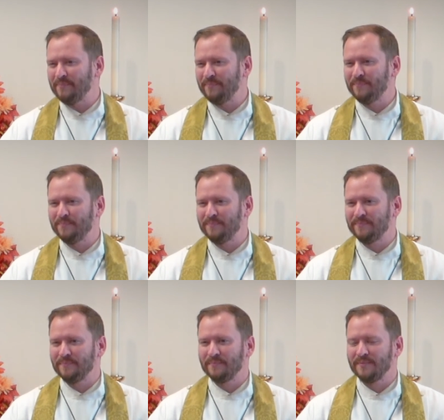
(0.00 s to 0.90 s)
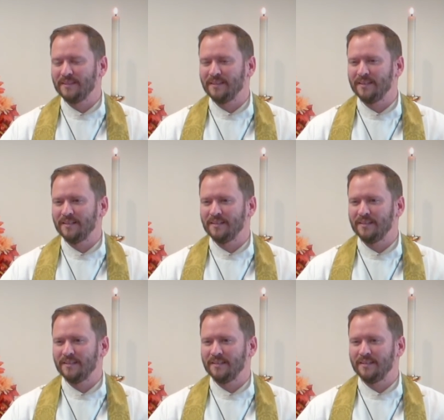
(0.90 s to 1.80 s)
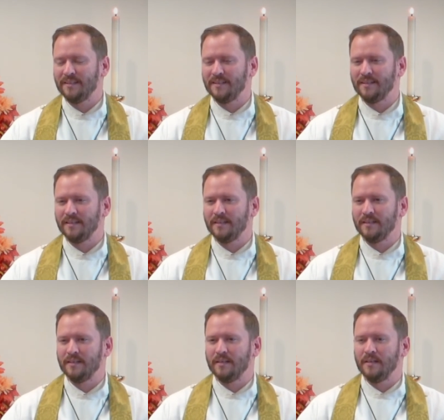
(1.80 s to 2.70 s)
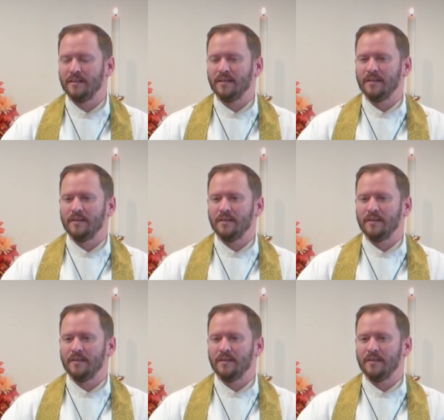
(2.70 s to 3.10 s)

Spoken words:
Nobody speaks.